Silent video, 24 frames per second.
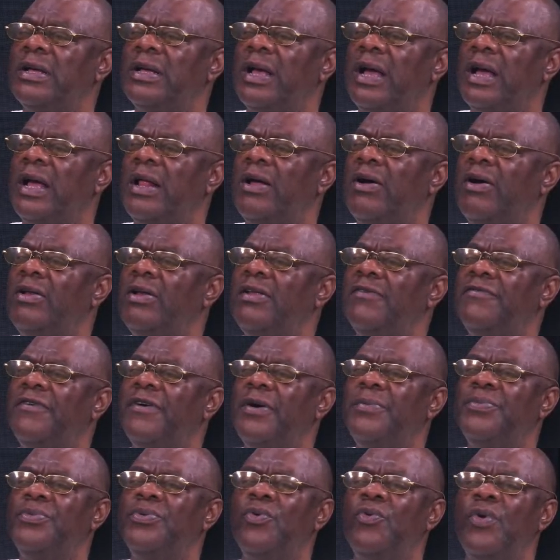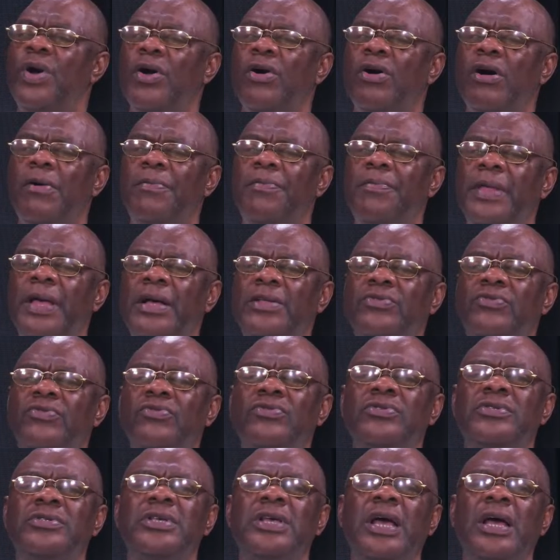and only for him to wake up now
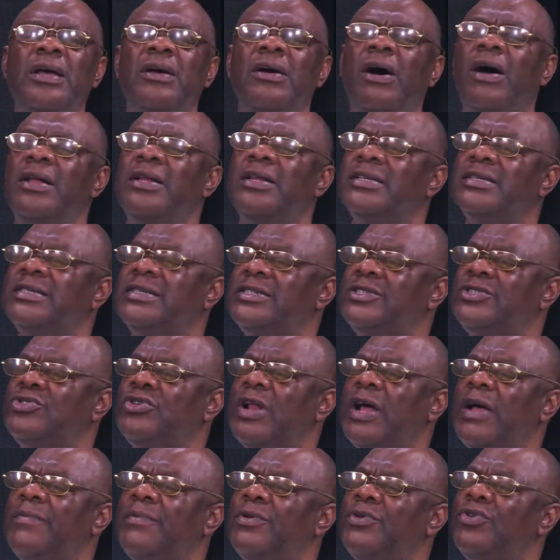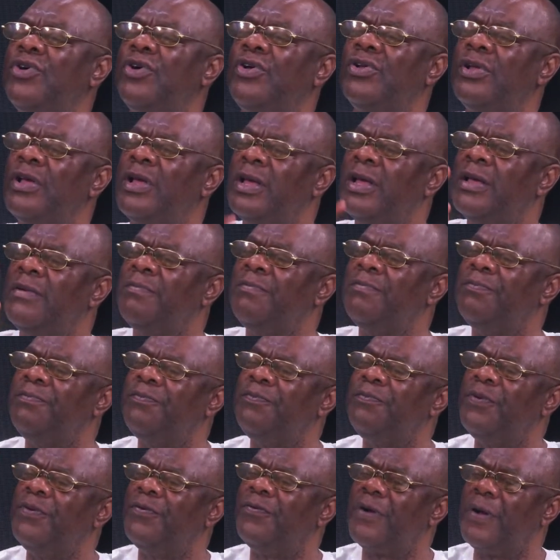to say, all these things should have been done
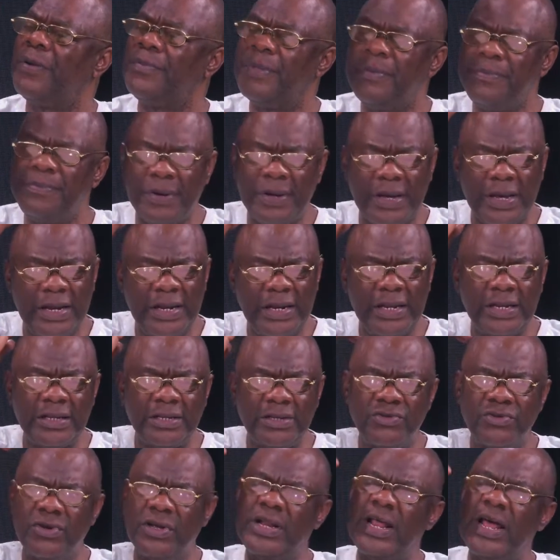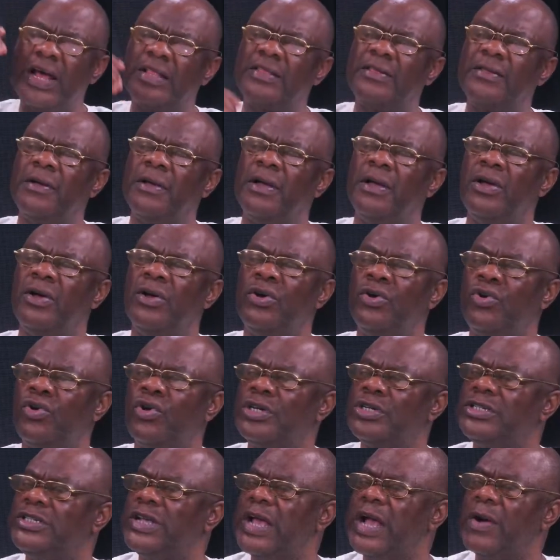from the beginning so that
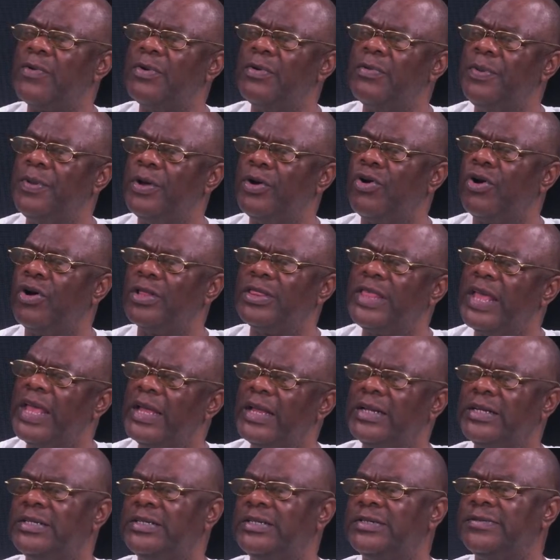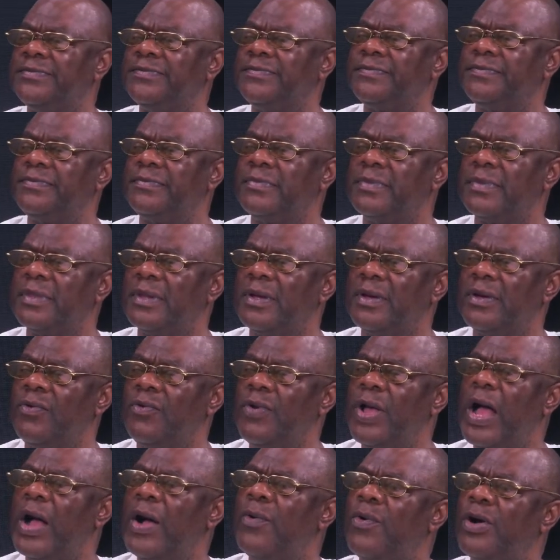Russia will be contained.
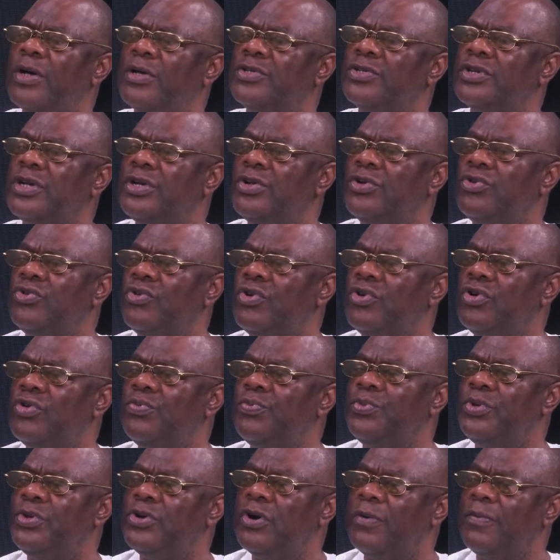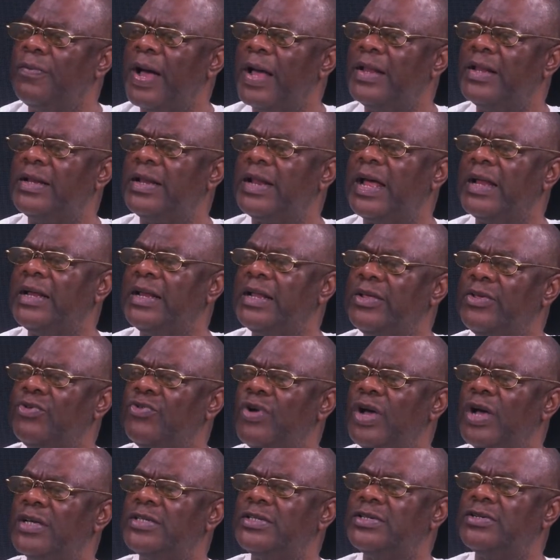Where was Joe Biden and the
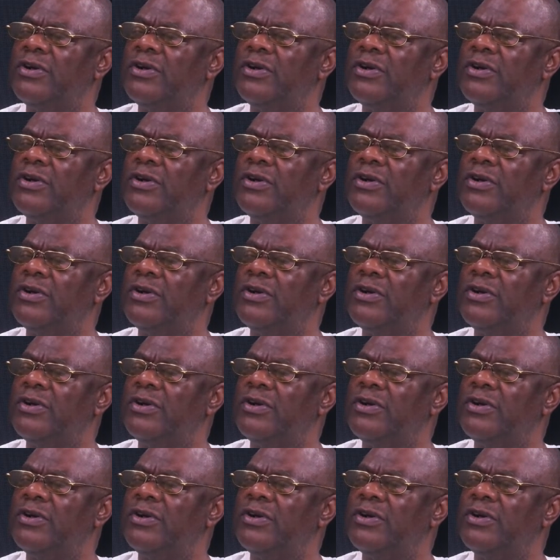U.S.